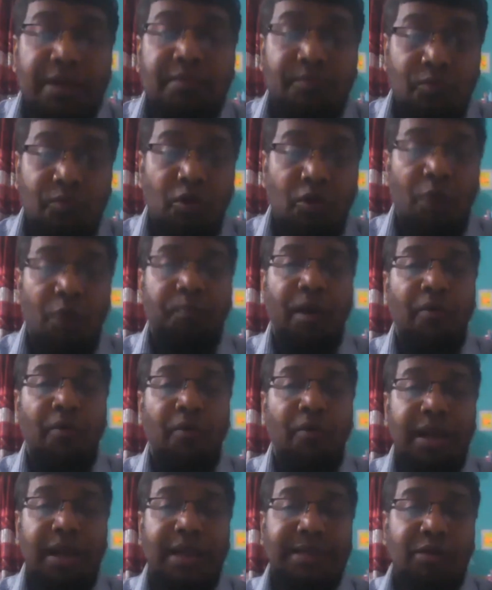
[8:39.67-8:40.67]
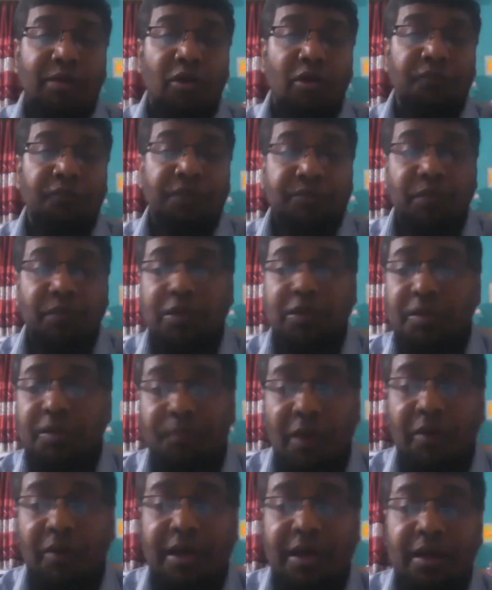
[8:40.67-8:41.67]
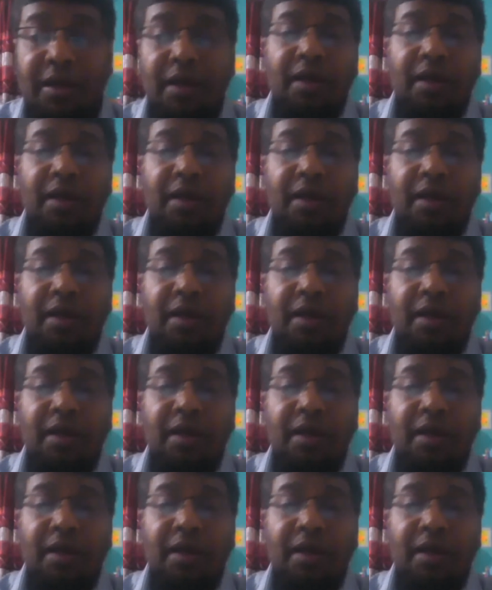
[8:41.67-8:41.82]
role of power and the conflict for the power